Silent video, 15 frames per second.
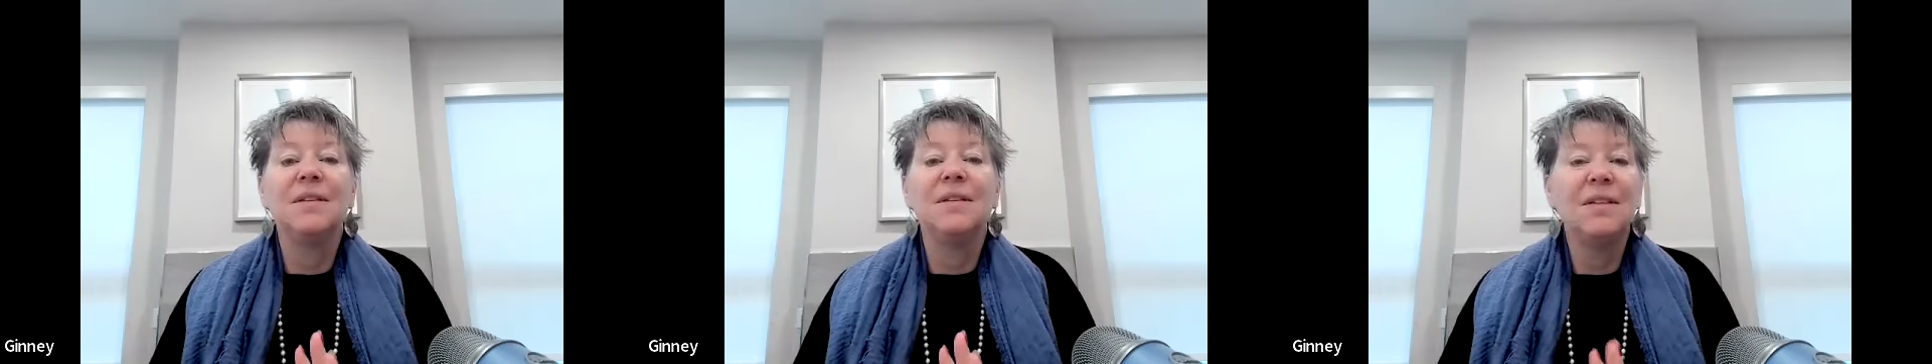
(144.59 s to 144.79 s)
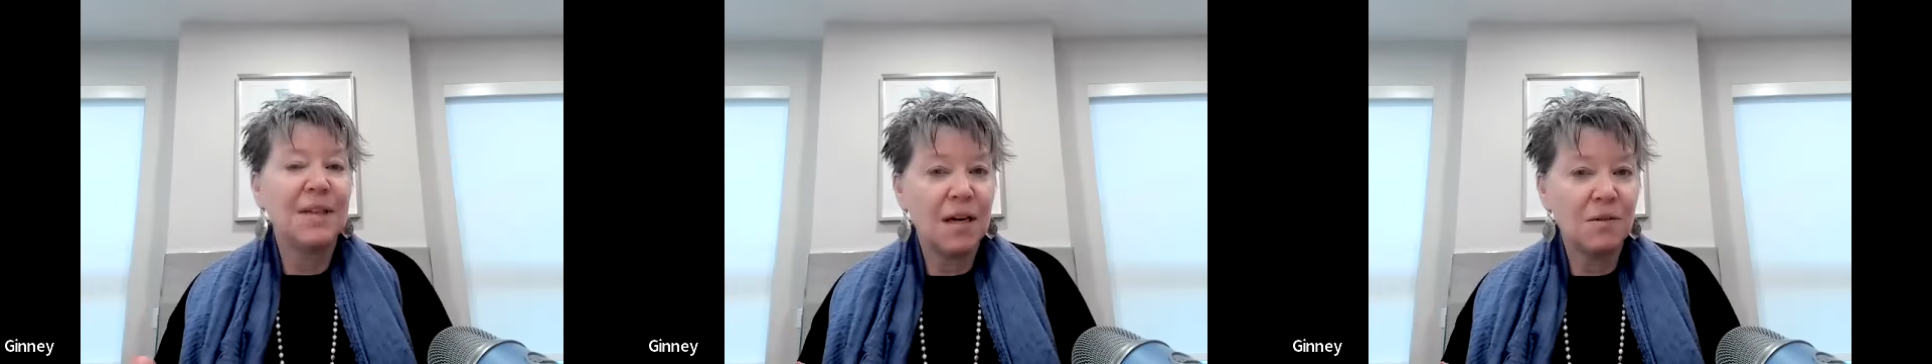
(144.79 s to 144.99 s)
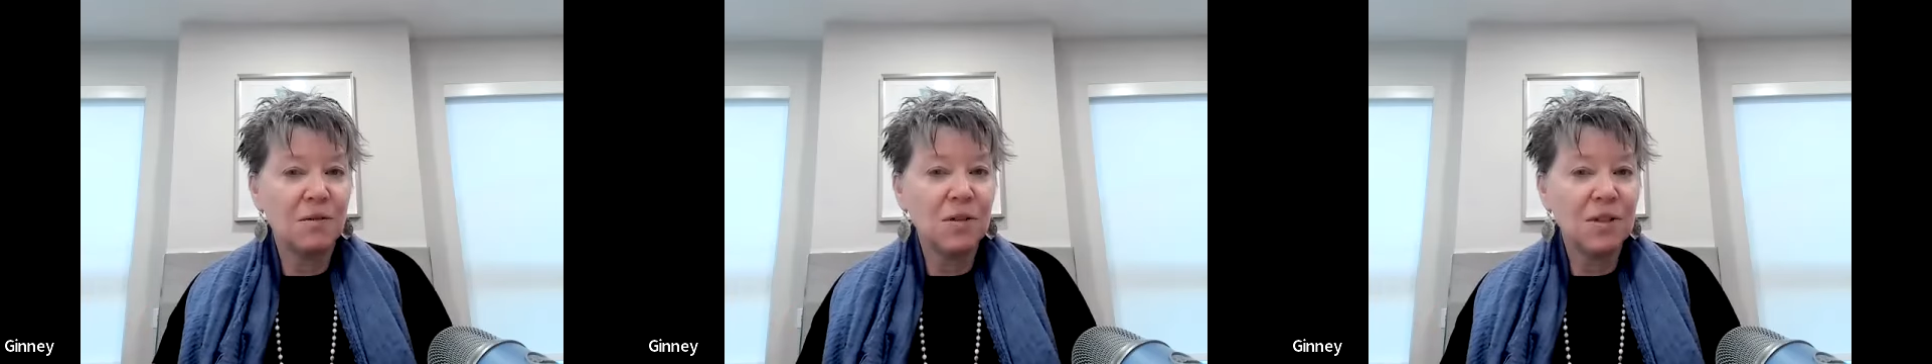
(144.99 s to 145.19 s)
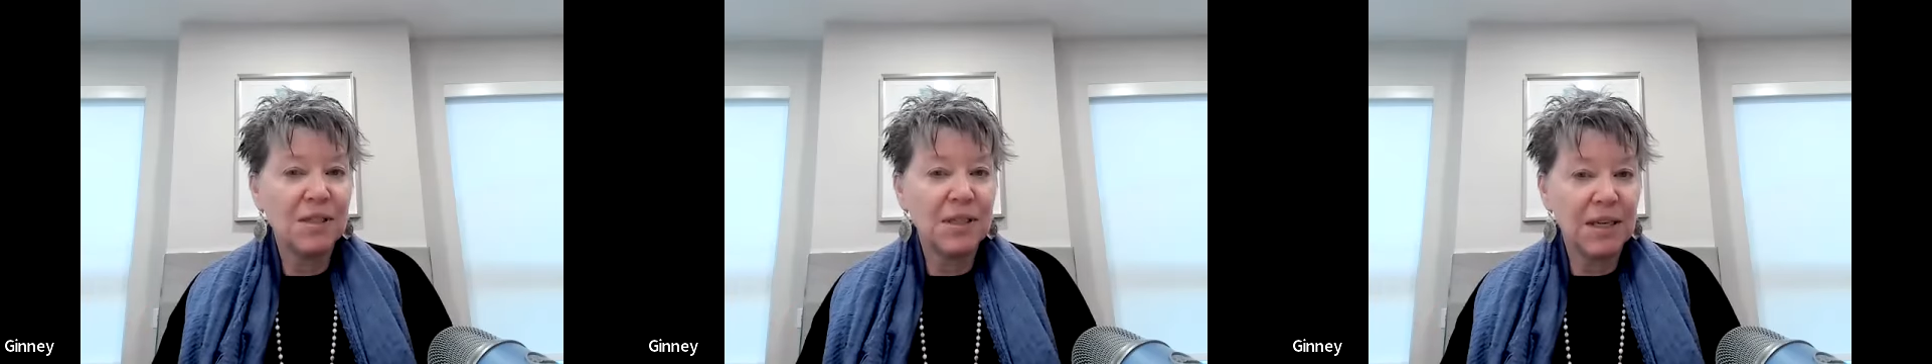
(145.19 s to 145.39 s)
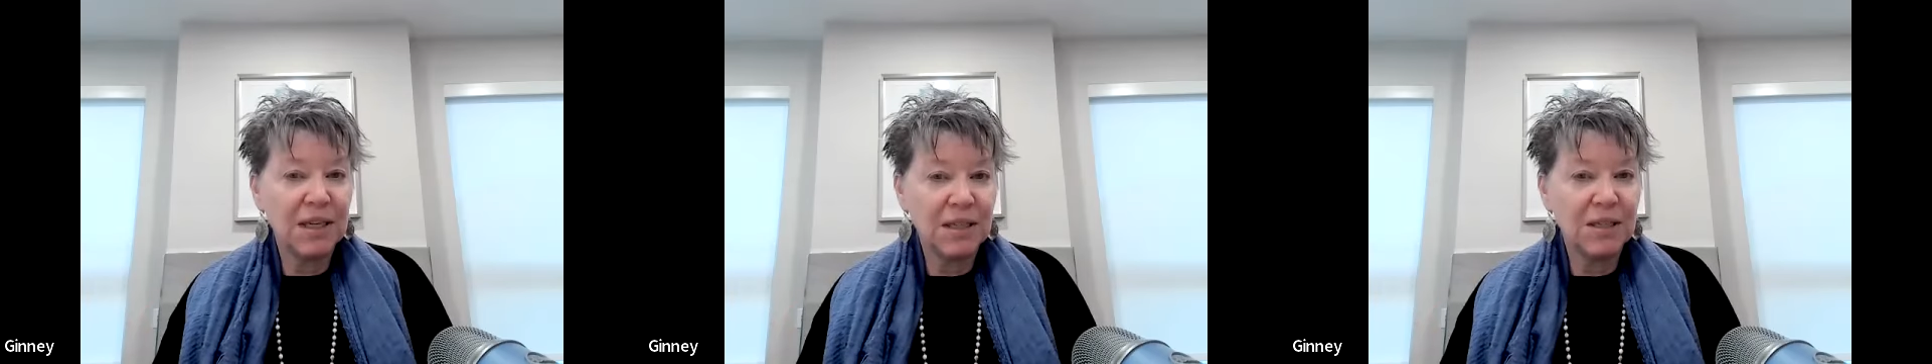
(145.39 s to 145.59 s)
it kind of
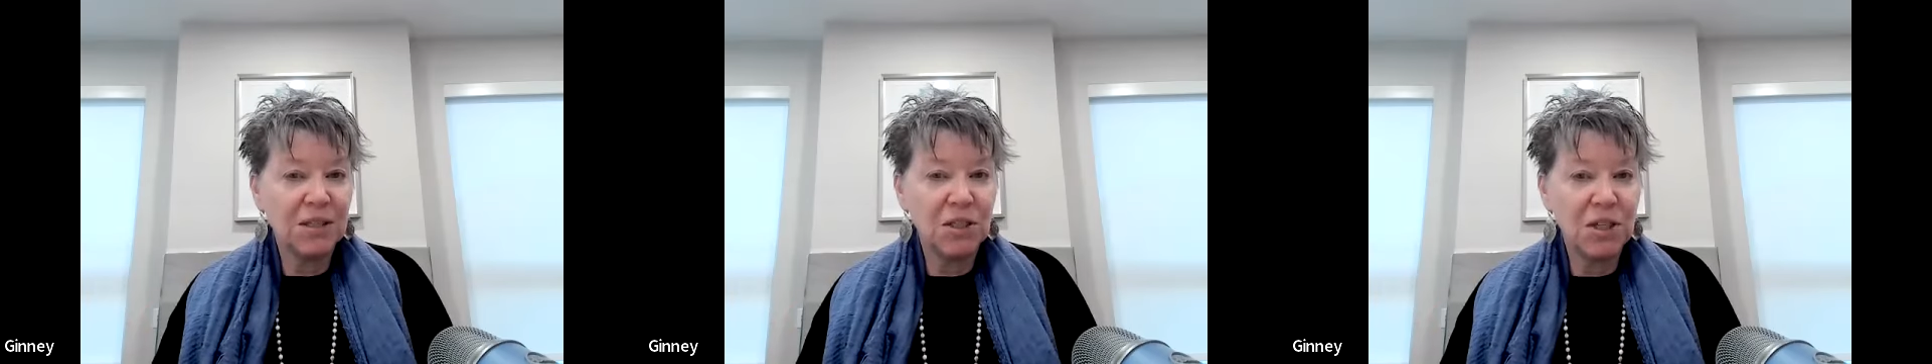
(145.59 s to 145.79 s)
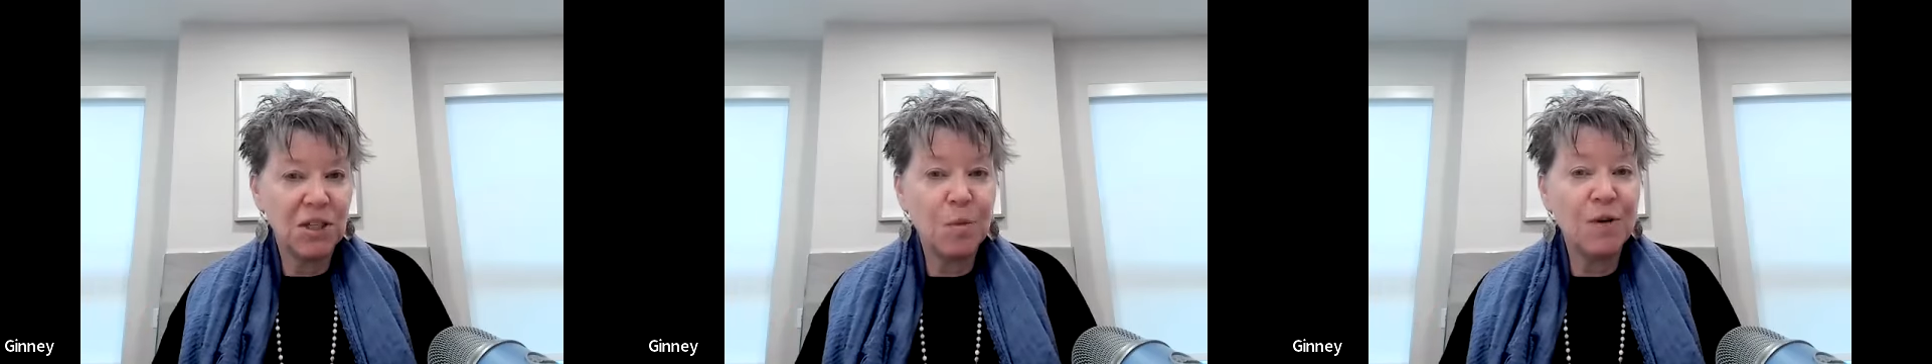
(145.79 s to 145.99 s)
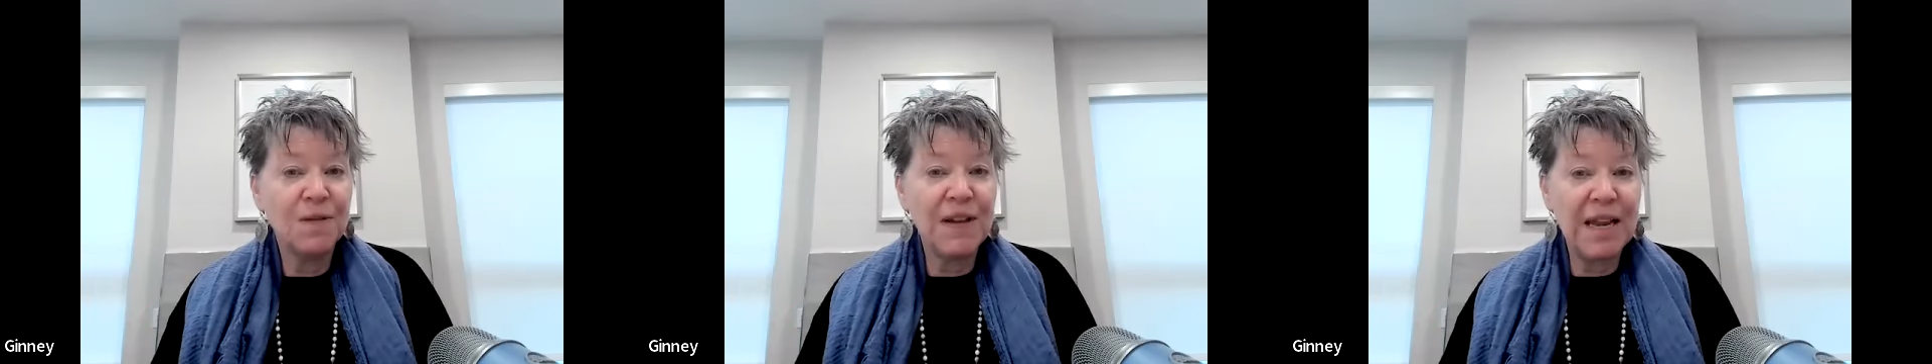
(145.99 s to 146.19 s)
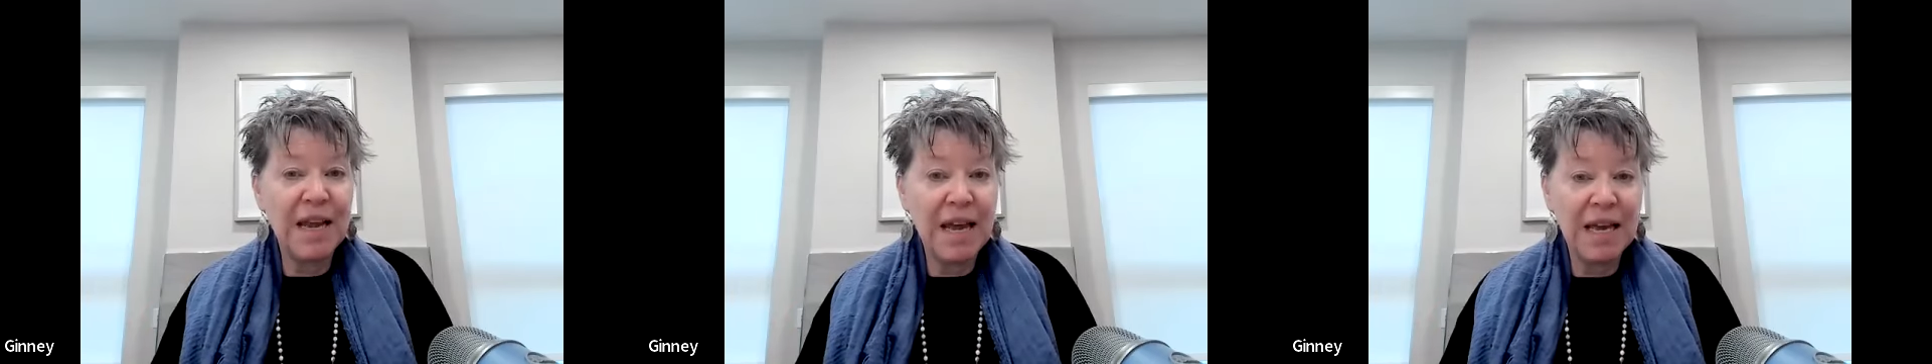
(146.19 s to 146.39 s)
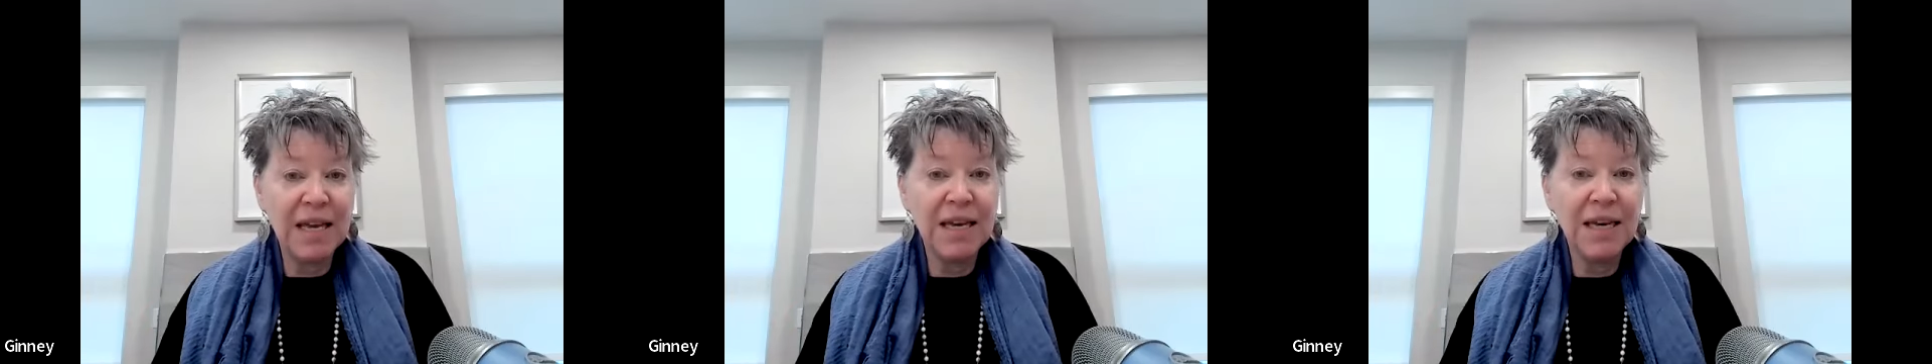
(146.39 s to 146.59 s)
looks like the shape of
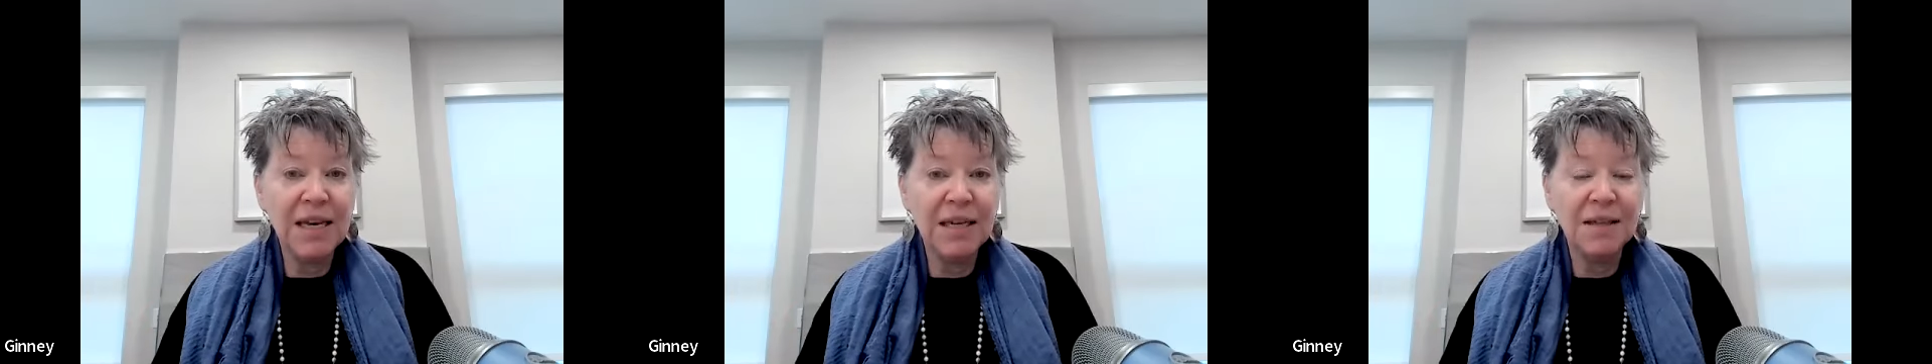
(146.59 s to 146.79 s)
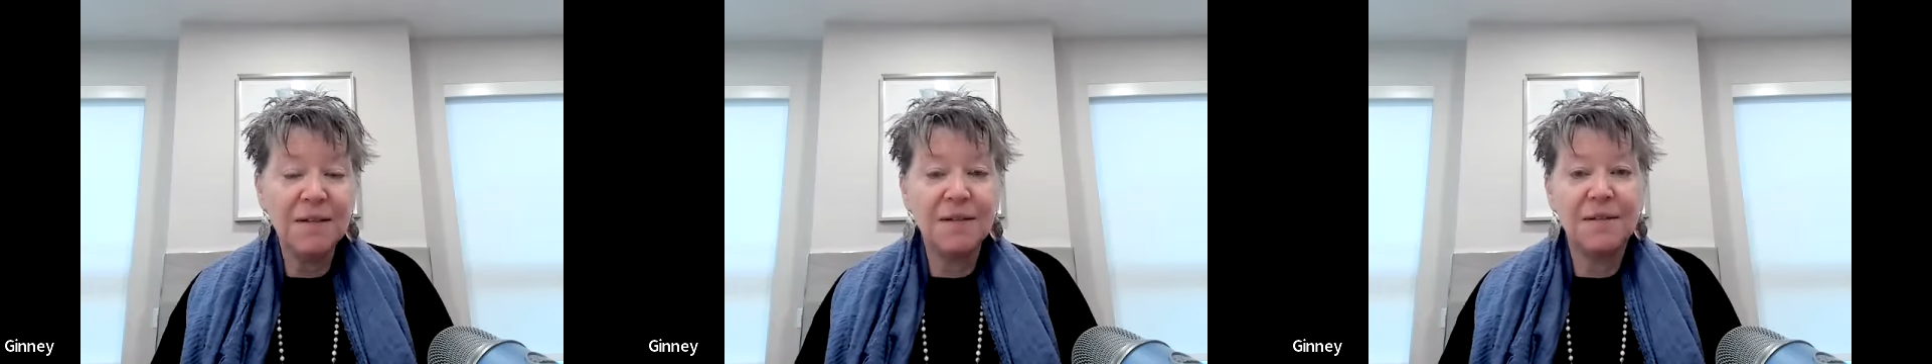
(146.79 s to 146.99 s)
an egg,